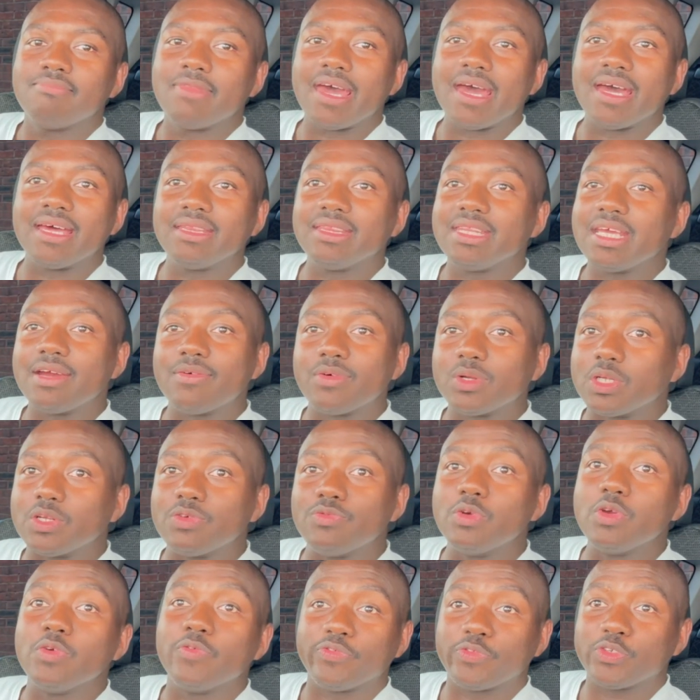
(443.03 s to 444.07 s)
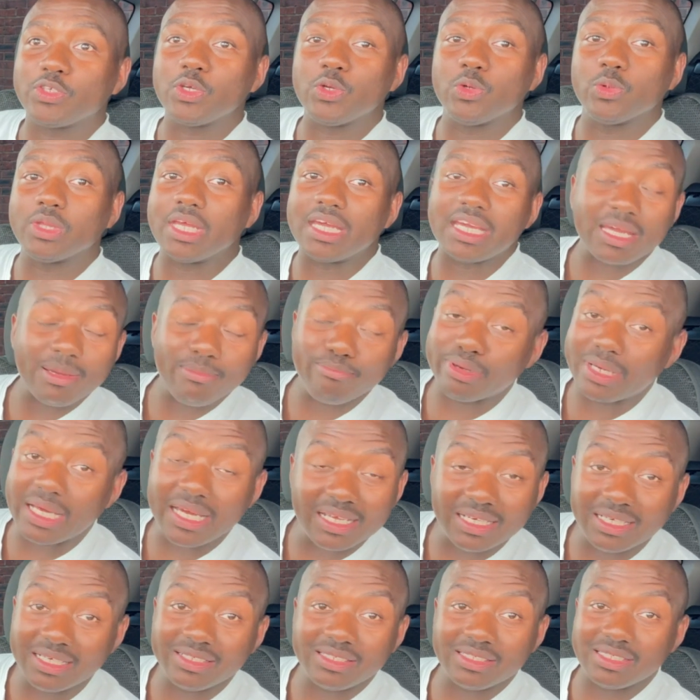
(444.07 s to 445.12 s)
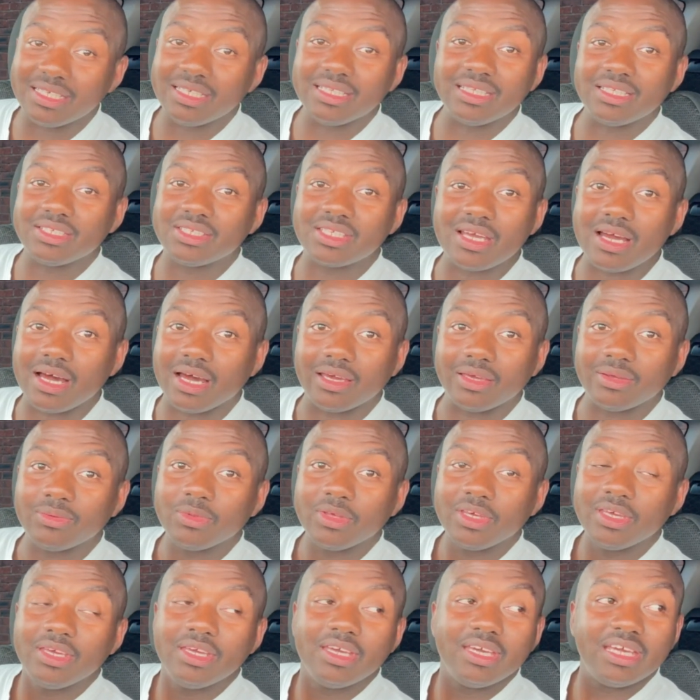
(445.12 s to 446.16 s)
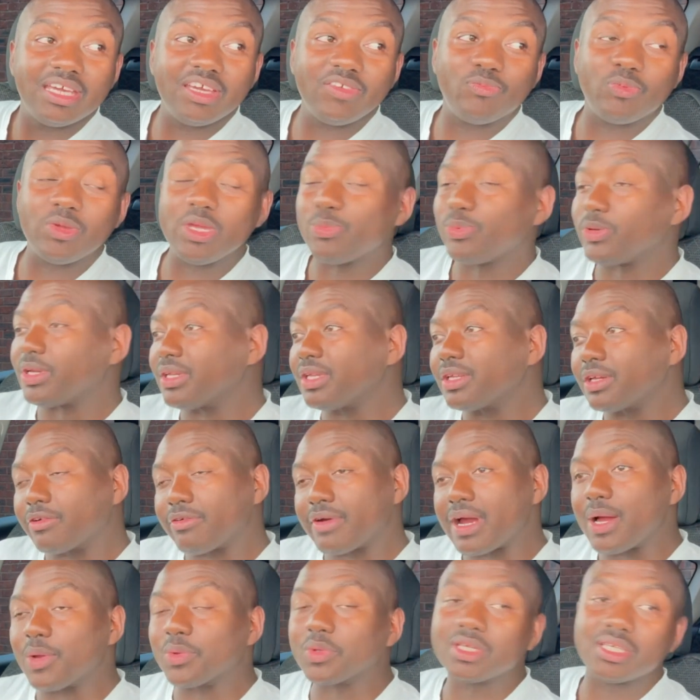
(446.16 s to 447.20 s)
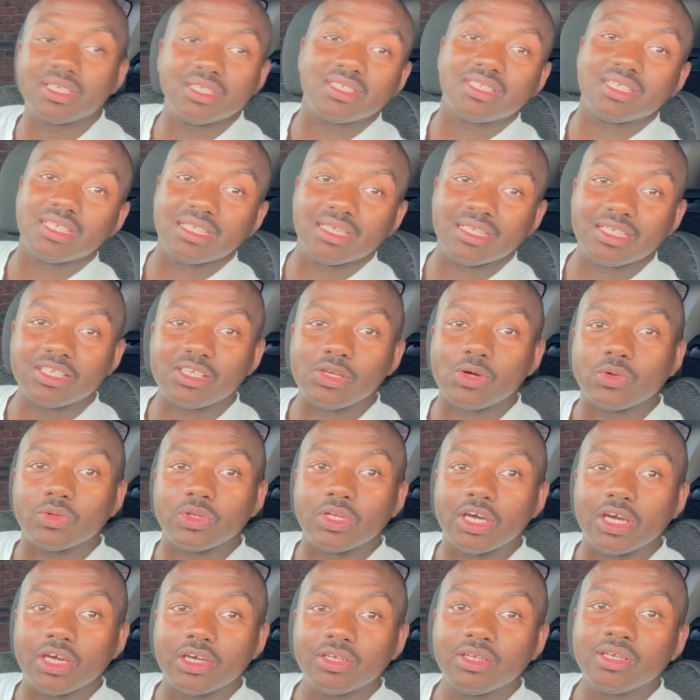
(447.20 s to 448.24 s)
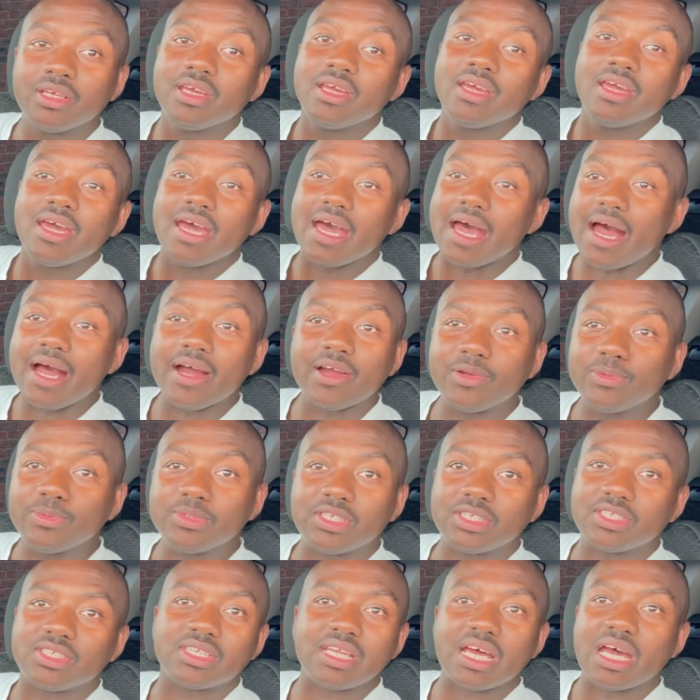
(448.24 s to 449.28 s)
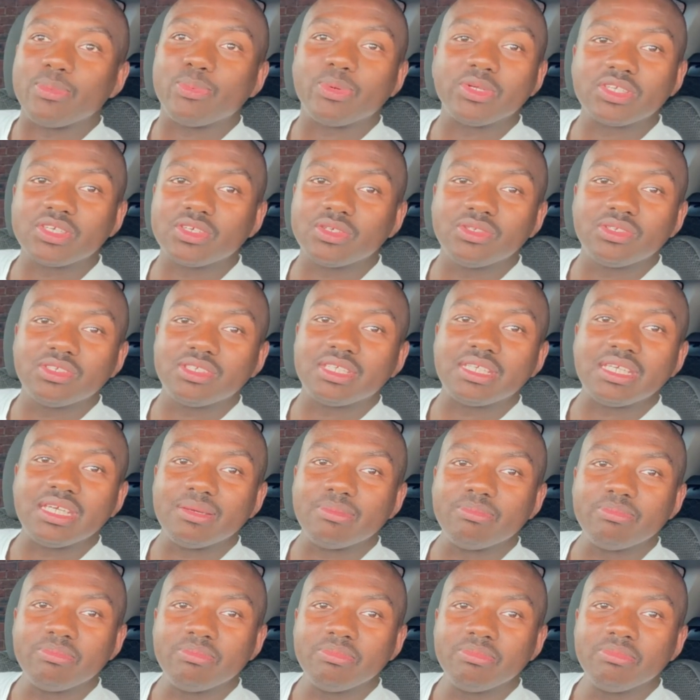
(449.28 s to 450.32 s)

And they're on the roof too, they can blatantly see this guy. If people on the ground can see this little nerd, how comes the snipers couldn't see him?